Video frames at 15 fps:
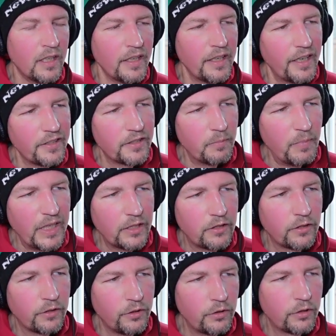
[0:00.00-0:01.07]
As a
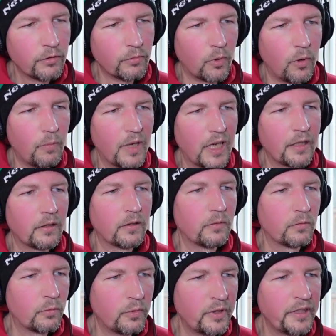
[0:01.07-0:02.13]
manager, you can role
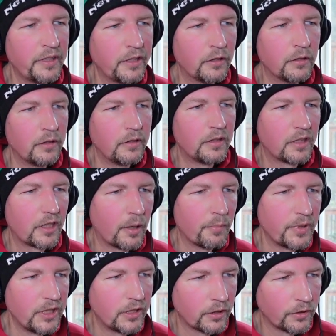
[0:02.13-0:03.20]
model really good
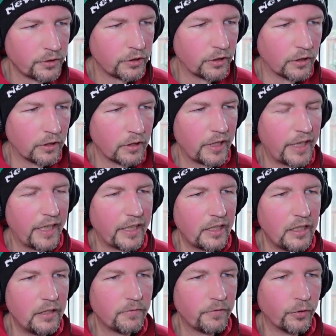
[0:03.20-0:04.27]
company culture and
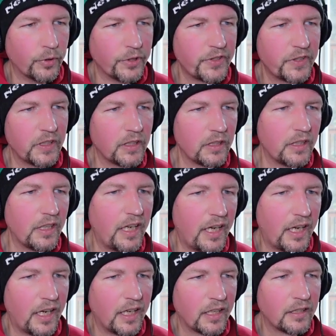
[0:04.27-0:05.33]
influence it
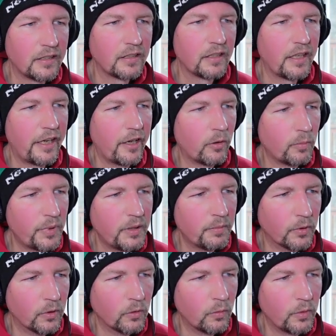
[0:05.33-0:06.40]
and help
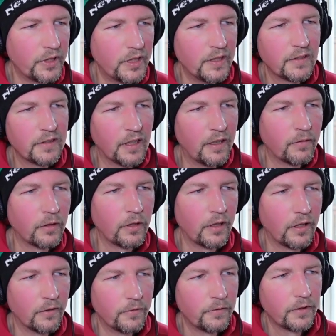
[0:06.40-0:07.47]
people with this level
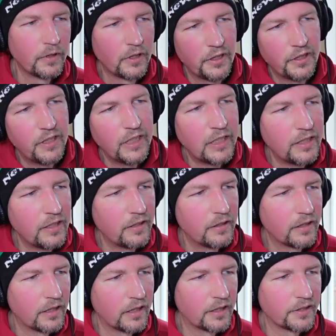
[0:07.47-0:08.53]
of the
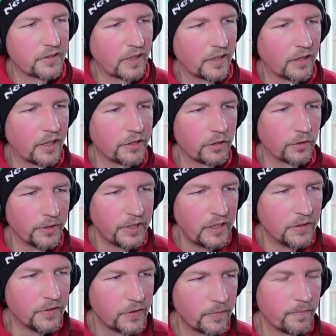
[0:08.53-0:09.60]
psychological
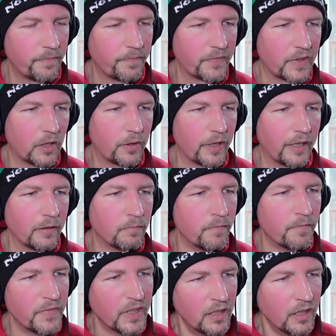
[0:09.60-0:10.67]
needs. Okay.
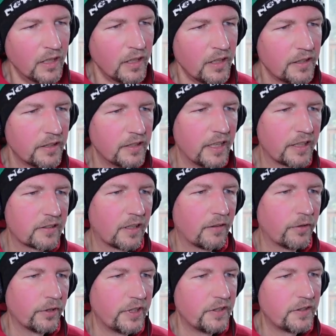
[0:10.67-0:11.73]
The next
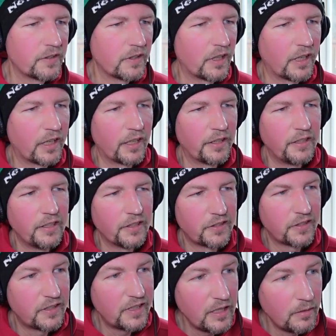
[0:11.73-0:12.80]
level is the
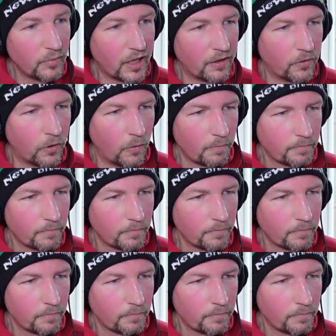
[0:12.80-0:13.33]
esteem level.